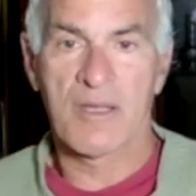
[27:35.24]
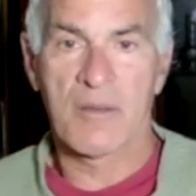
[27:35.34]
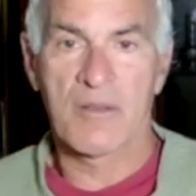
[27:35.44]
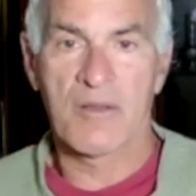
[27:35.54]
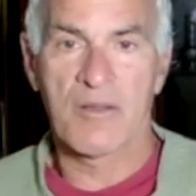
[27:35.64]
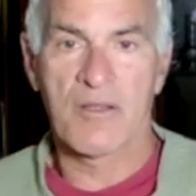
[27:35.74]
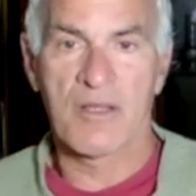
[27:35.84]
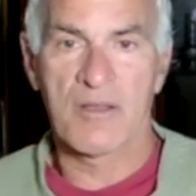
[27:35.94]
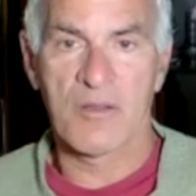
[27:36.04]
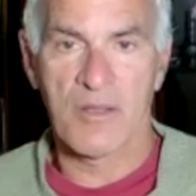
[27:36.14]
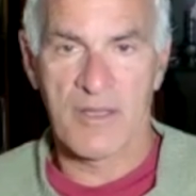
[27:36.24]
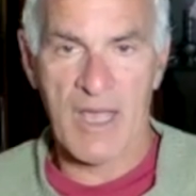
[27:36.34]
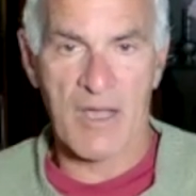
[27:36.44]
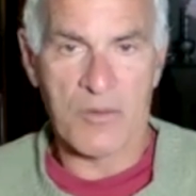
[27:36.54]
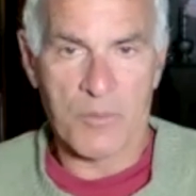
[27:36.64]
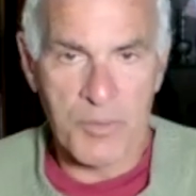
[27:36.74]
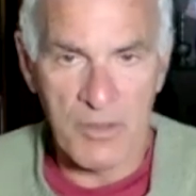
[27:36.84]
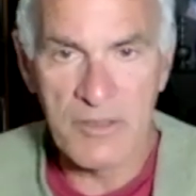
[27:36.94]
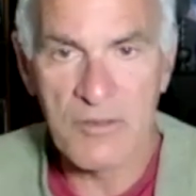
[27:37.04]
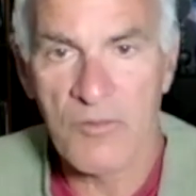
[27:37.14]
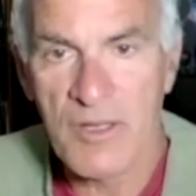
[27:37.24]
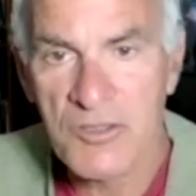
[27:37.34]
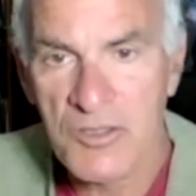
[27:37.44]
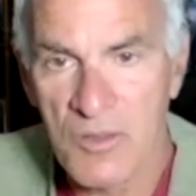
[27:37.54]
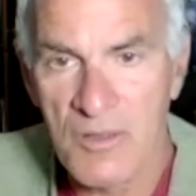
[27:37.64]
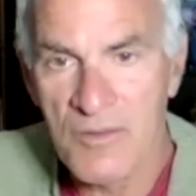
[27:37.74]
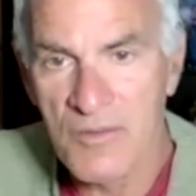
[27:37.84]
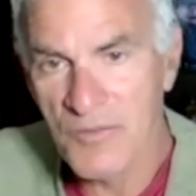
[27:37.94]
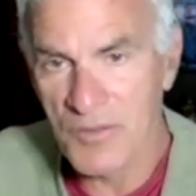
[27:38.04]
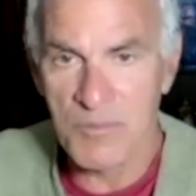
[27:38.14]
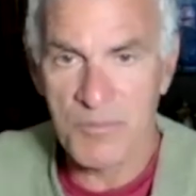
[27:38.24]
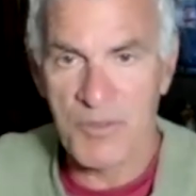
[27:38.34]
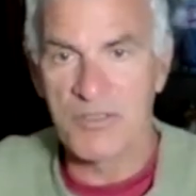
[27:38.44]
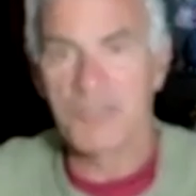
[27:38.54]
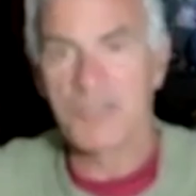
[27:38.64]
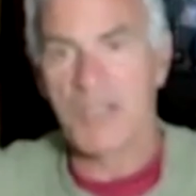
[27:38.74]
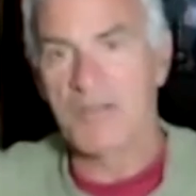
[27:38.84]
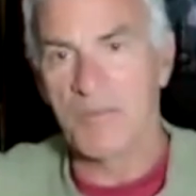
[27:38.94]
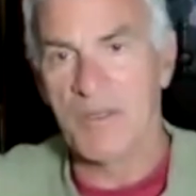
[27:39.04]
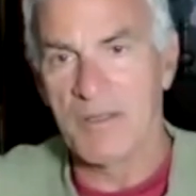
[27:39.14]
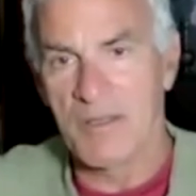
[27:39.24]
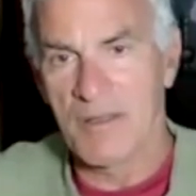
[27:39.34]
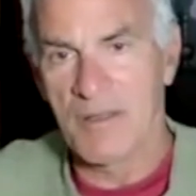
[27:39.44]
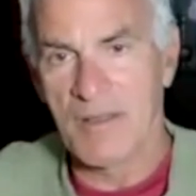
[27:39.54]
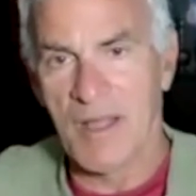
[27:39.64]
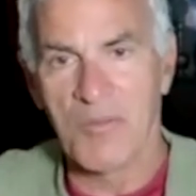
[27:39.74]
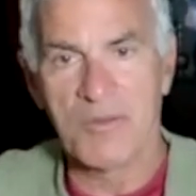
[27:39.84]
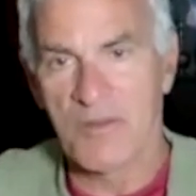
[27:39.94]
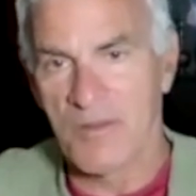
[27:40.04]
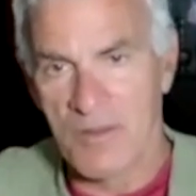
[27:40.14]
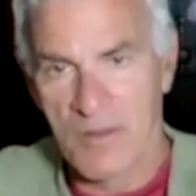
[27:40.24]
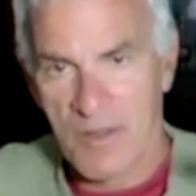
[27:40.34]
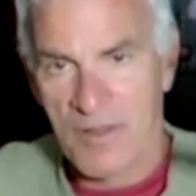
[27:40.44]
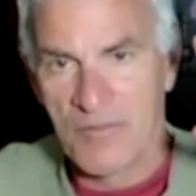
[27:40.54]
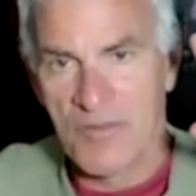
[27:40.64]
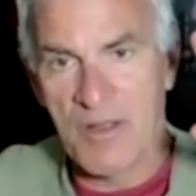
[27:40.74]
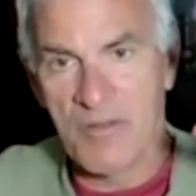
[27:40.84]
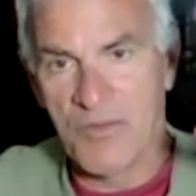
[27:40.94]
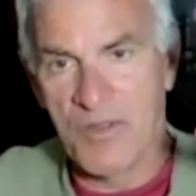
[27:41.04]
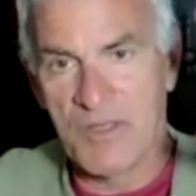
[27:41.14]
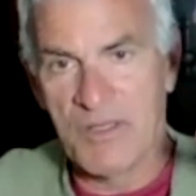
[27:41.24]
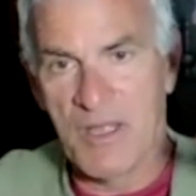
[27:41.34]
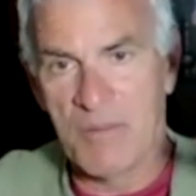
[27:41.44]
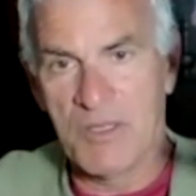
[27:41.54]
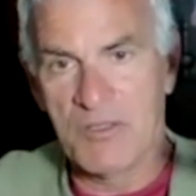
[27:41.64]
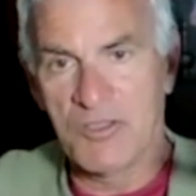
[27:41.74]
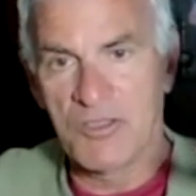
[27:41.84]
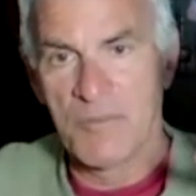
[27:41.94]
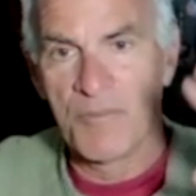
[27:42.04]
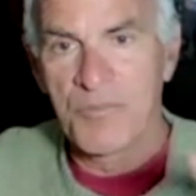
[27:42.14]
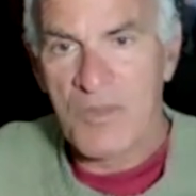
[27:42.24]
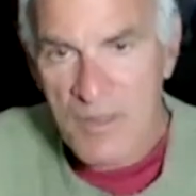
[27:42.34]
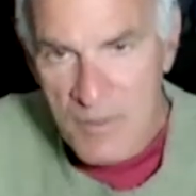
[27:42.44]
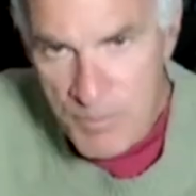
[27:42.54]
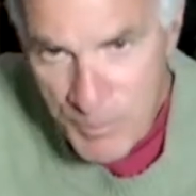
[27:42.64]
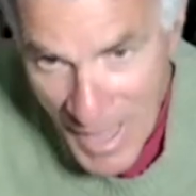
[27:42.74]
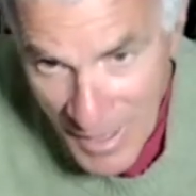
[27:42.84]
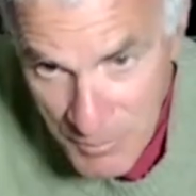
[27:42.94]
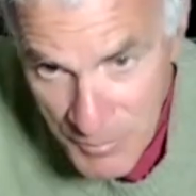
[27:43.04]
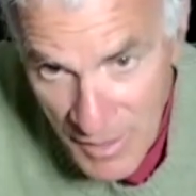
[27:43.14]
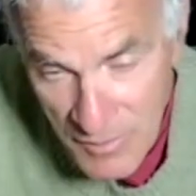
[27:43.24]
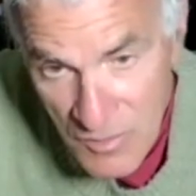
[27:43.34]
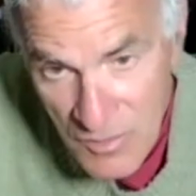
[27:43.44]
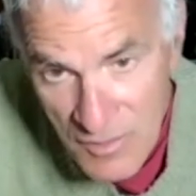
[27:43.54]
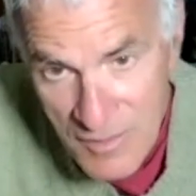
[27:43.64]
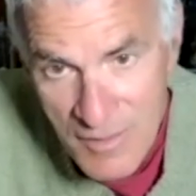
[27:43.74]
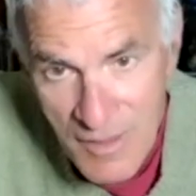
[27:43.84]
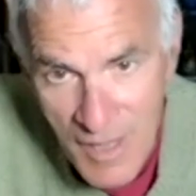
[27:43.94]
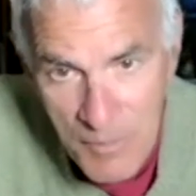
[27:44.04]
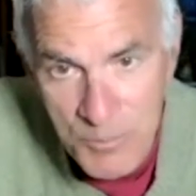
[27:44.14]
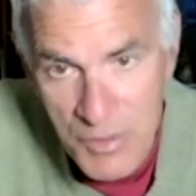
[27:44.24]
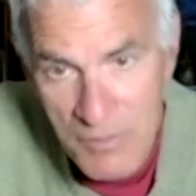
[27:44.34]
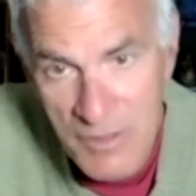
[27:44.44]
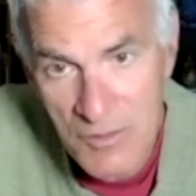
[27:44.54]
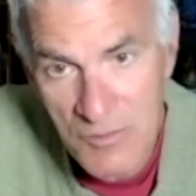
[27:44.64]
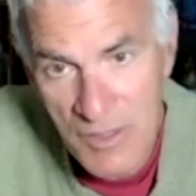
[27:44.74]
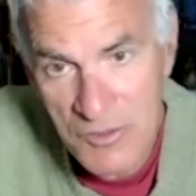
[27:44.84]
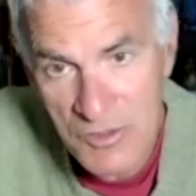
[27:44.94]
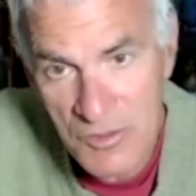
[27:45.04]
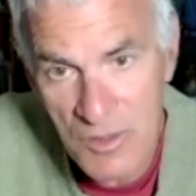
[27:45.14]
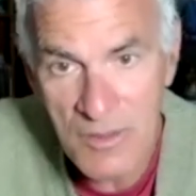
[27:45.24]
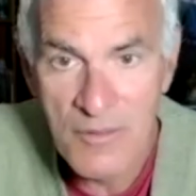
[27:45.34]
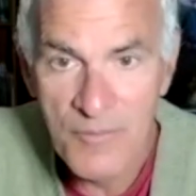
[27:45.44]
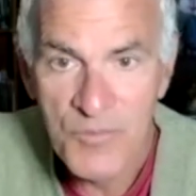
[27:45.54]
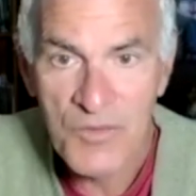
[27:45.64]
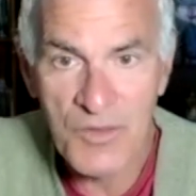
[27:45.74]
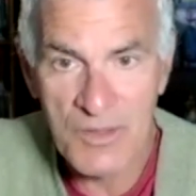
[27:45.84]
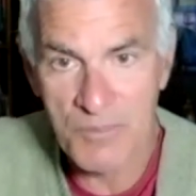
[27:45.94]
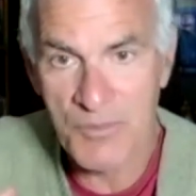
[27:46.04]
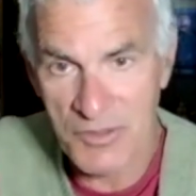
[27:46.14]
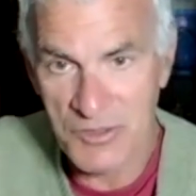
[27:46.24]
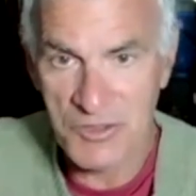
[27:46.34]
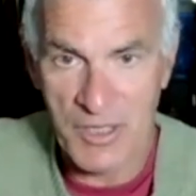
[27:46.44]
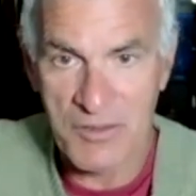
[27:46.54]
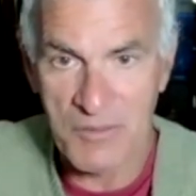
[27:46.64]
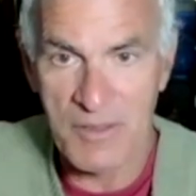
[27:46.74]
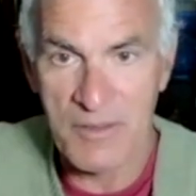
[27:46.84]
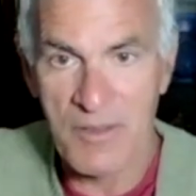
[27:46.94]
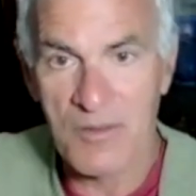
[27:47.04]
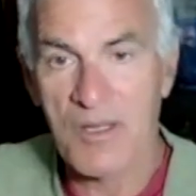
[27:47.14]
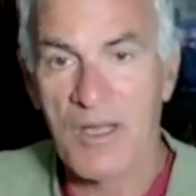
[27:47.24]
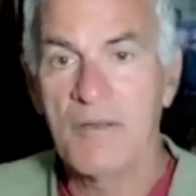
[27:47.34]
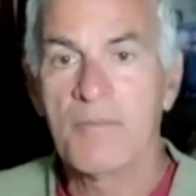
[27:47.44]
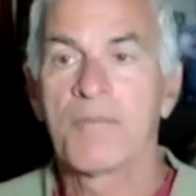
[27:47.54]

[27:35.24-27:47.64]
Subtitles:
pulling the rickshaw for the British gentleman. That was a very vivid image. Back bent and pulling the rickshaw for the British gentleman, okay?